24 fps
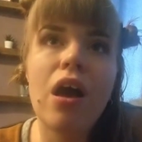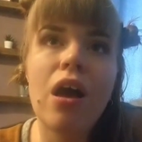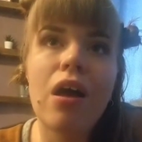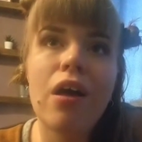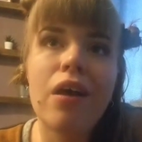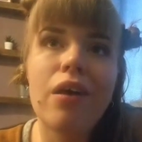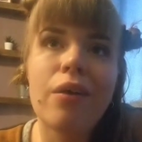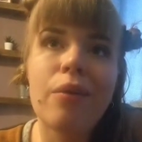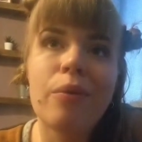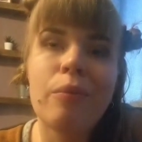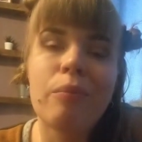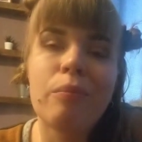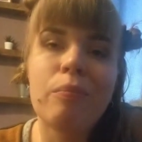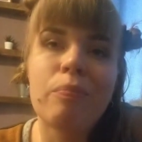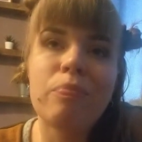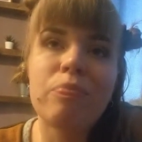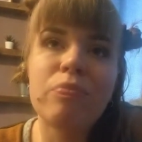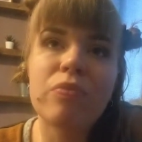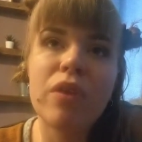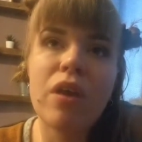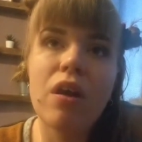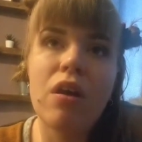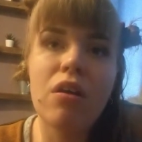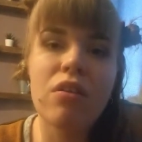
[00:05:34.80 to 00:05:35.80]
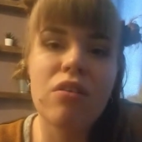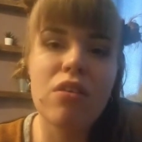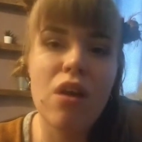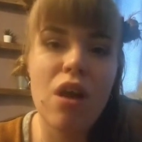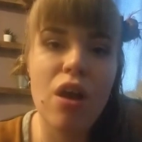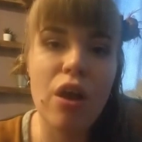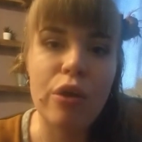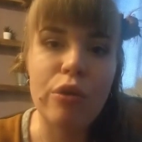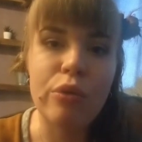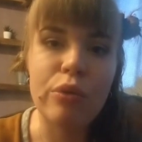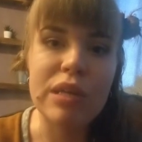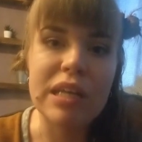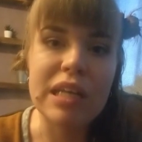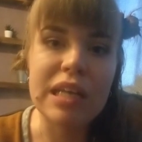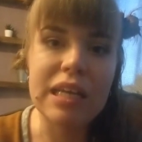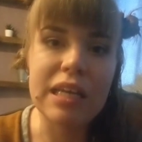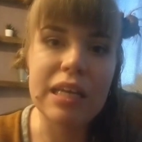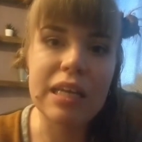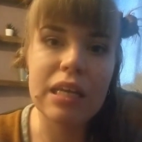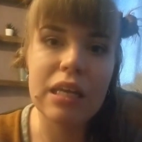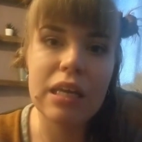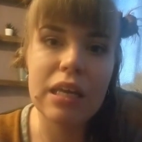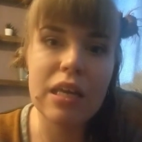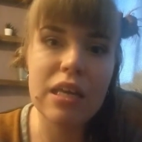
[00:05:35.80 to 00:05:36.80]
aren't
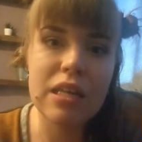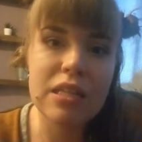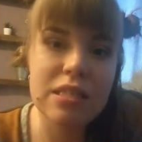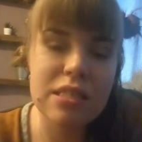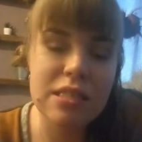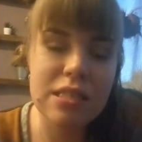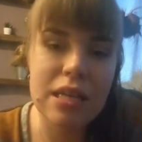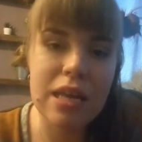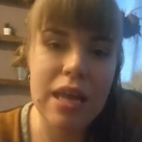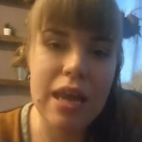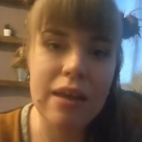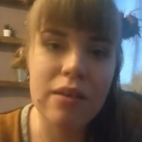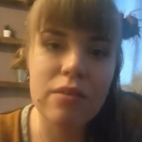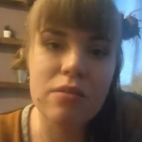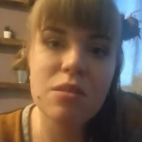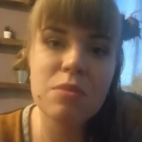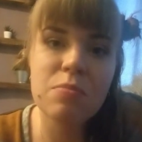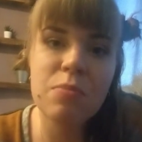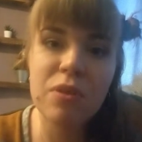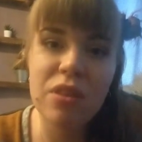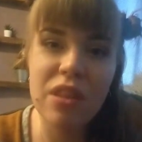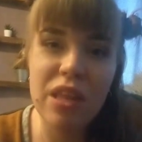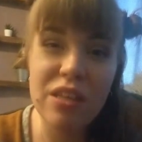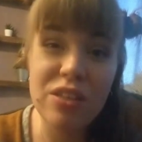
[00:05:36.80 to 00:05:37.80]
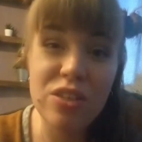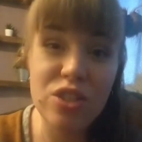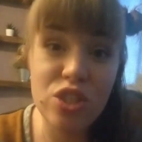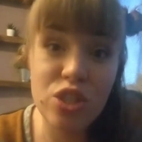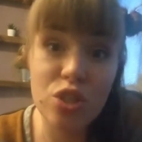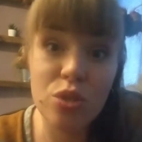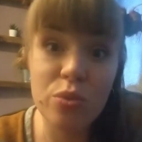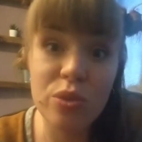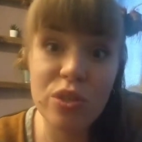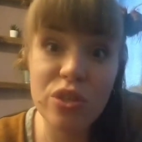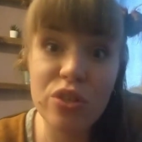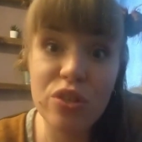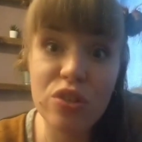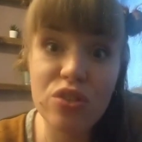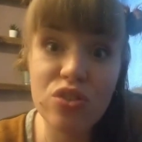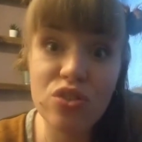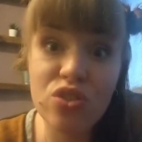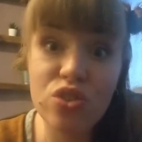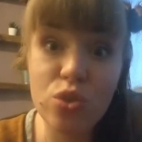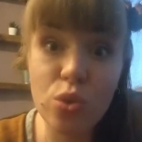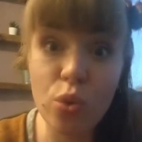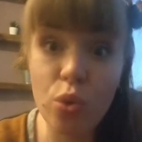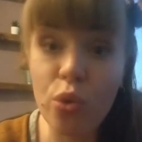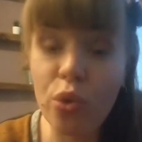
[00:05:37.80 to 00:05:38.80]
only into nails, but they do
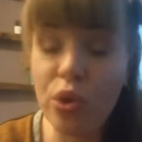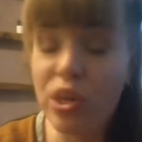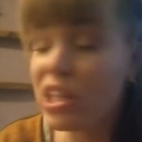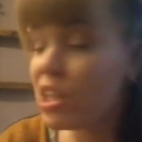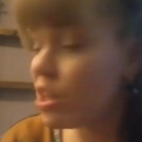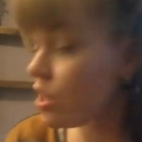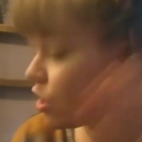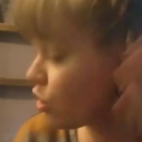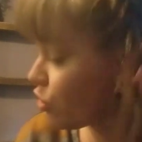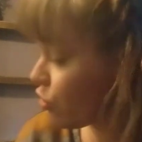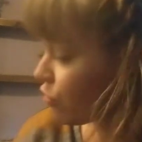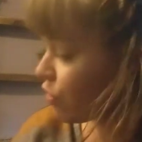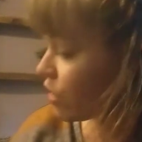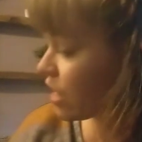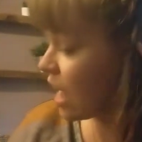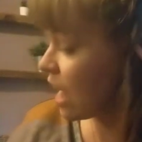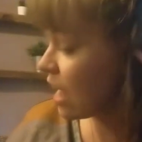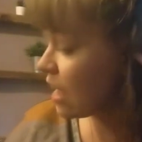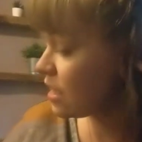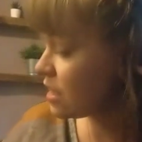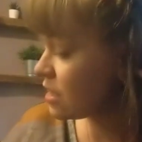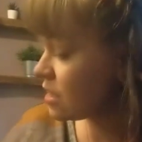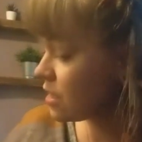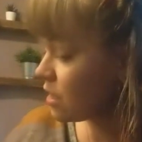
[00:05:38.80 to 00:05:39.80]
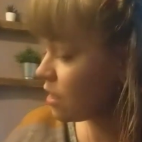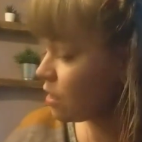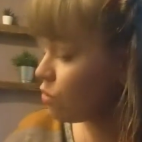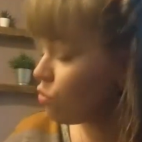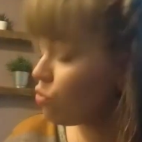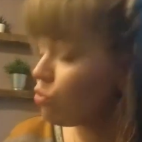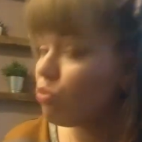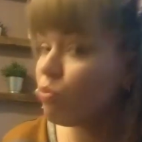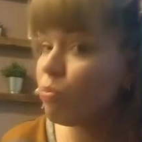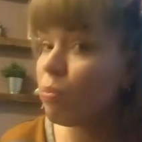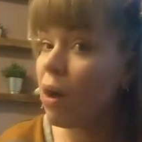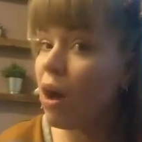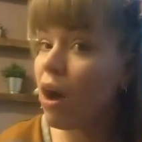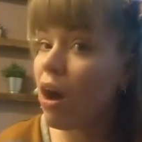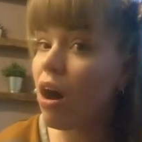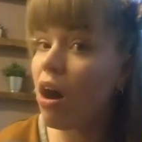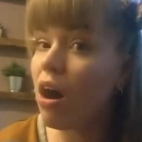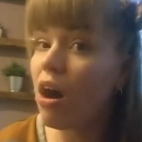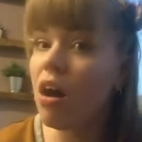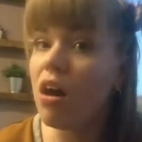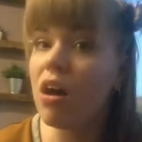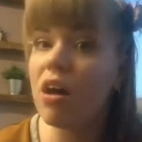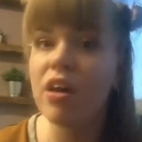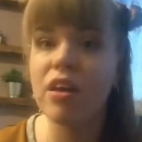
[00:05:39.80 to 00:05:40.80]
enjoy the creative
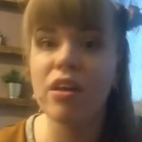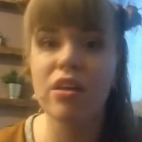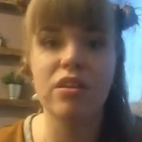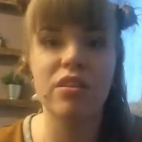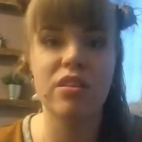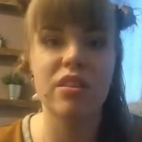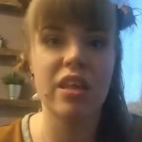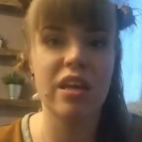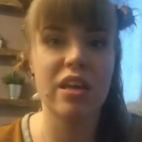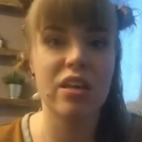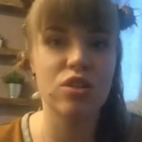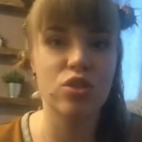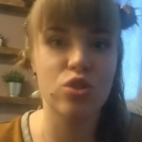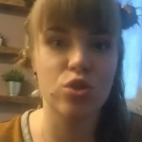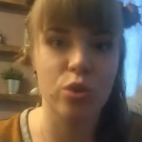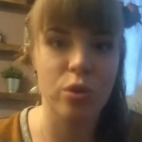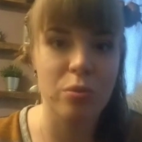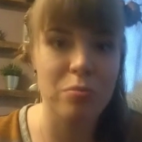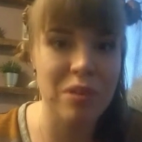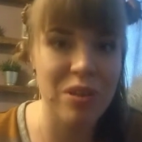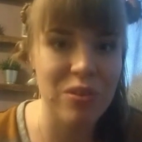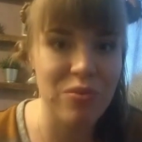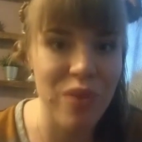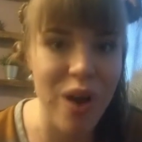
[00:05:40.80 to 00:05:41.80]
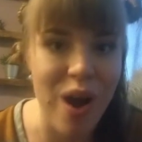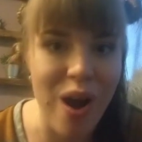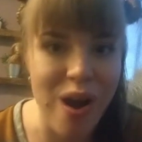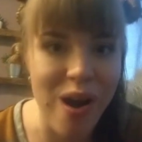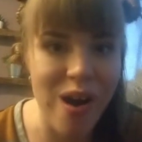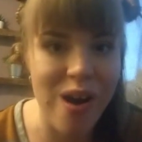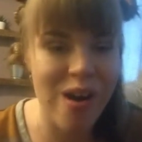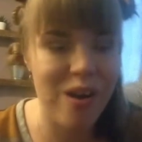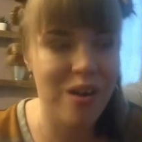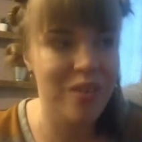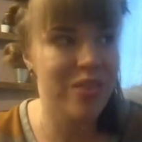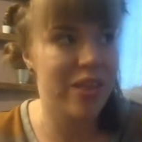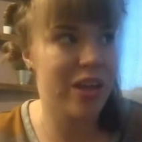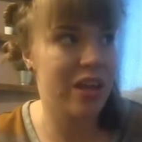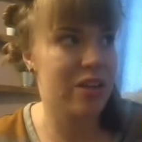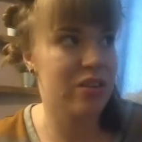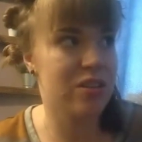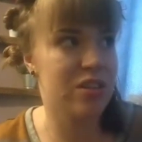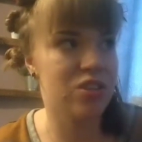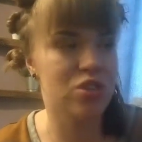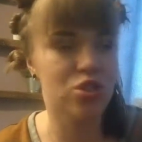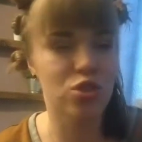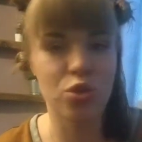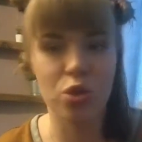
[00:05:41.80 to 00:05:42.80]
part, and they enjoy a bit of art,
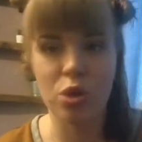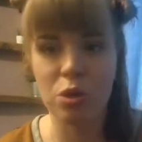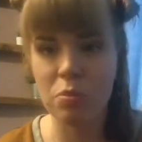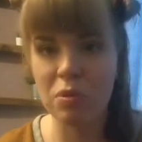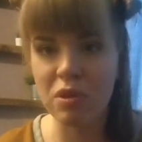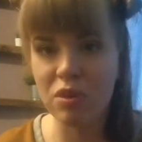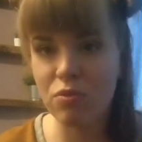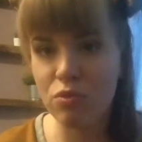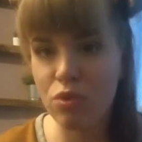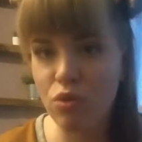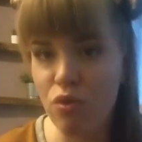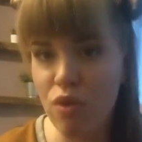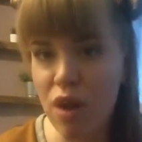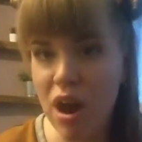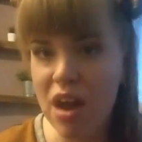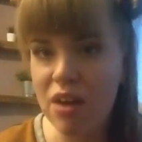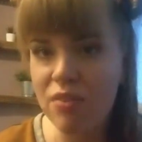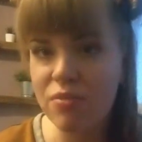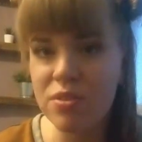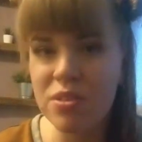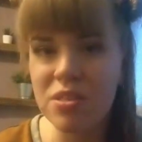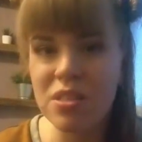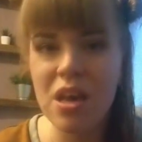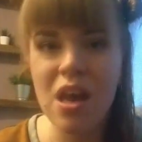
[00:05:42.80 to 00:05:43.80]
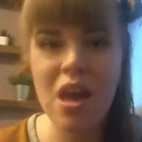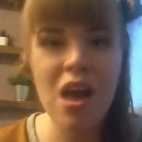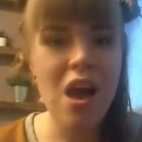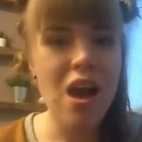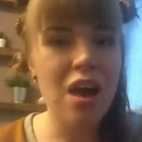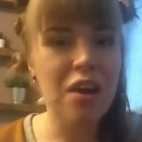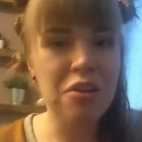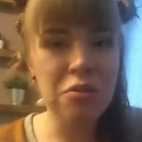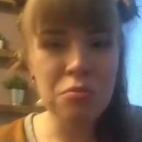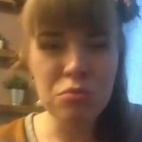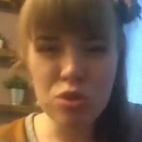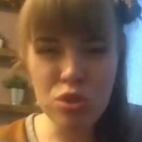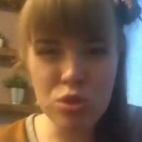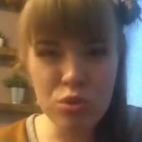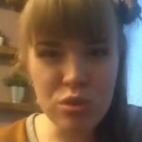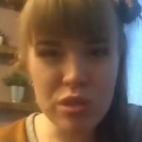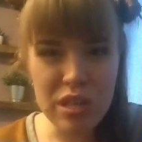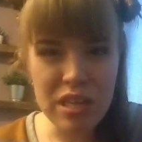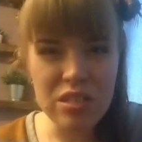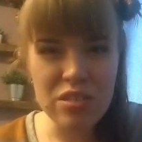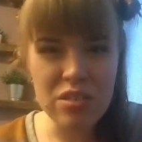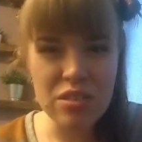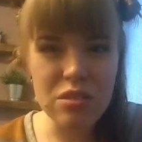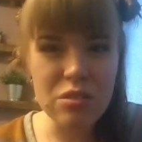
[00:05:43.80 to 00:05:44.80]
they enjoy a bit of crafts, and I'm sure
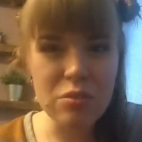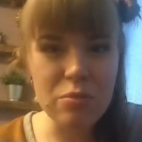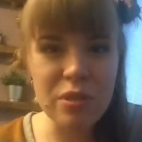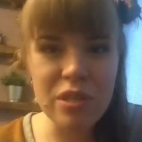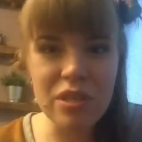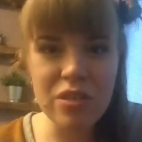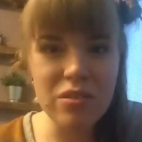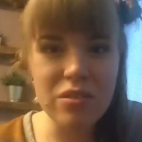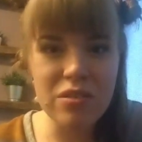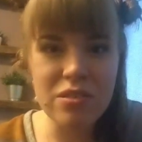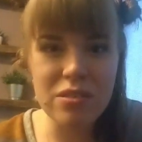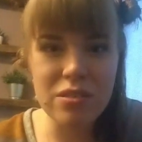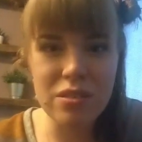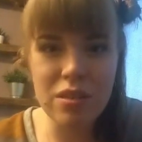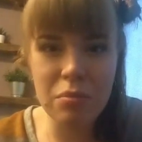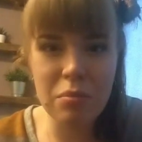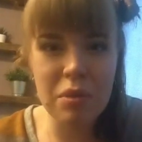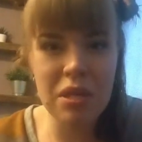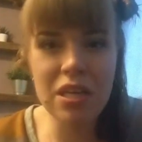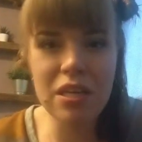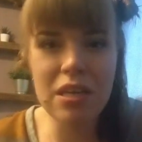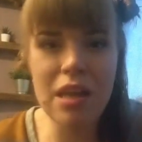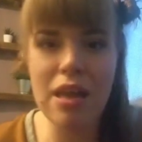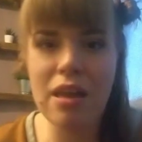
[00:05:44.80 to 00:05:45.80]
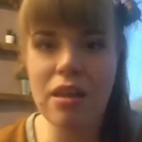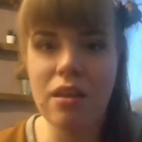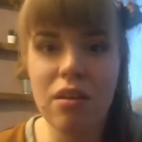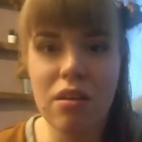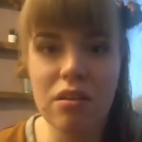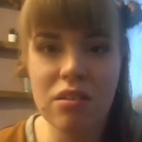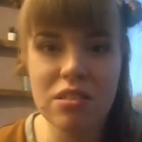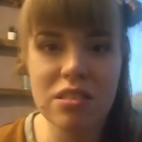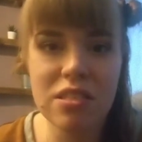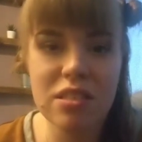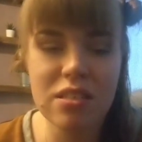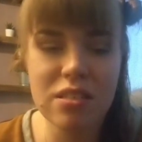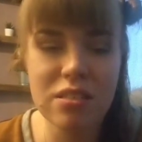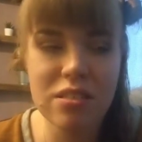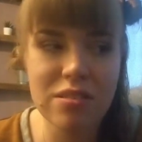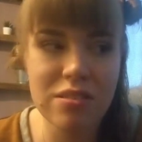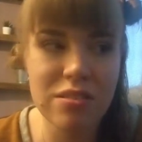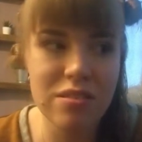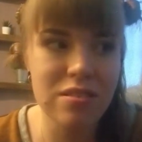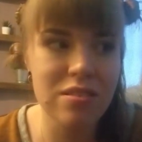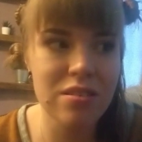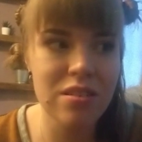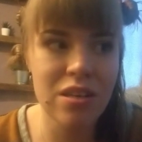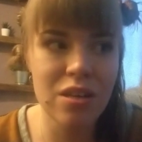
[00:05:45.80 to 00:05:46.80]
they do, because I mean, nail
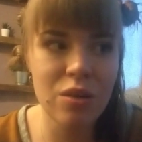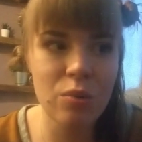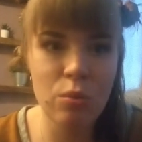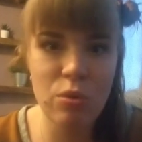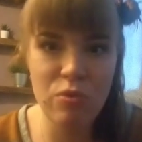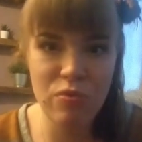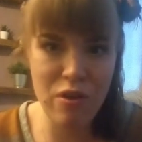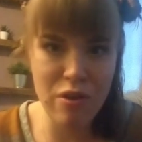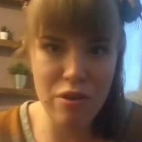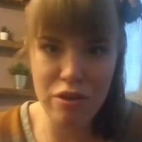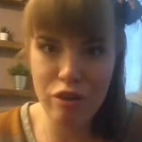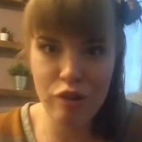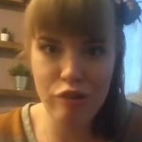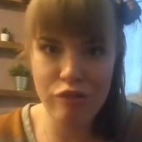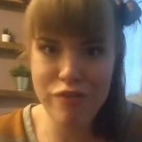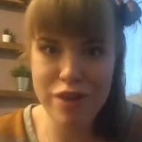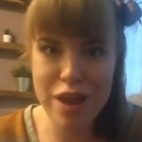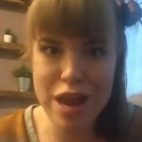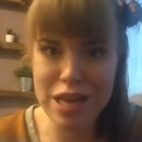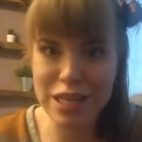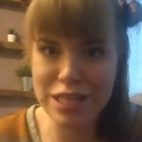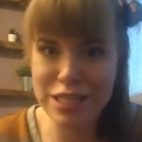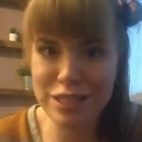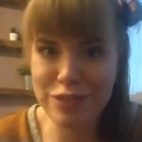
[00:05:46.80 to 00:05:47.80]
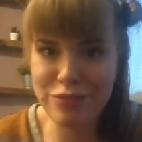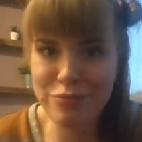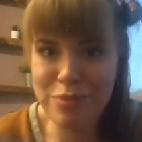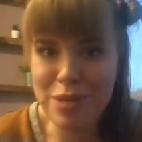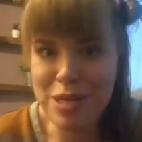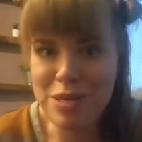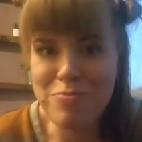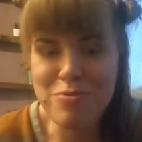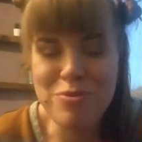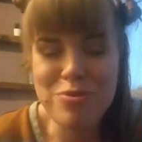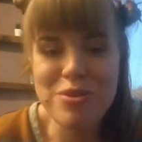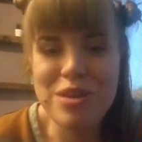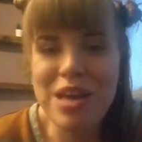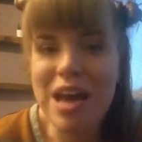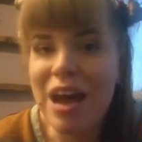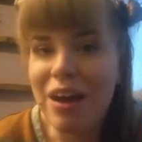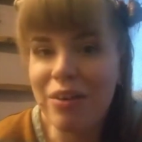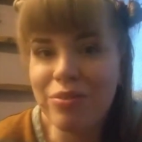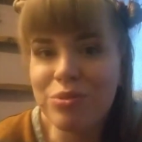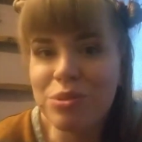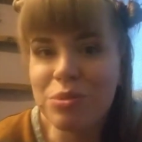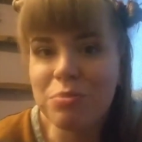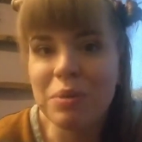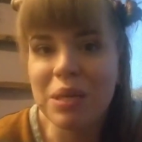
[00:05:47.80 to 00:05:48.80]
artists, we're very creative people, you
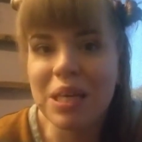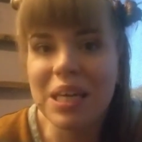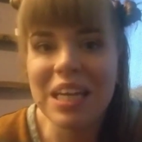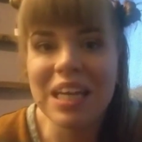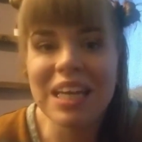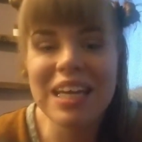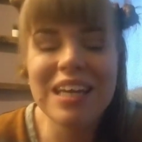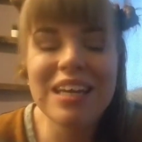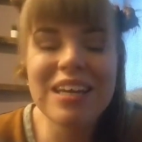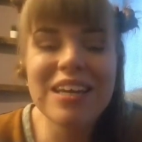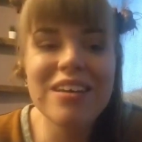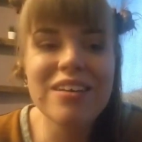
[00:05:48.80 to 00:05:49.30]
have to be.